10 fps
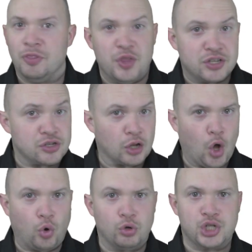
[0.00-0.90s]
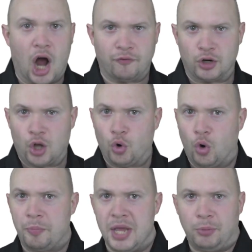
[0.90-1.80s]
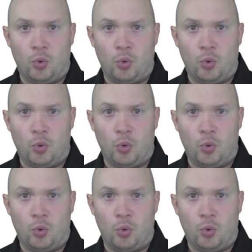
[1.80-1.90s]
This is a local shop for local people.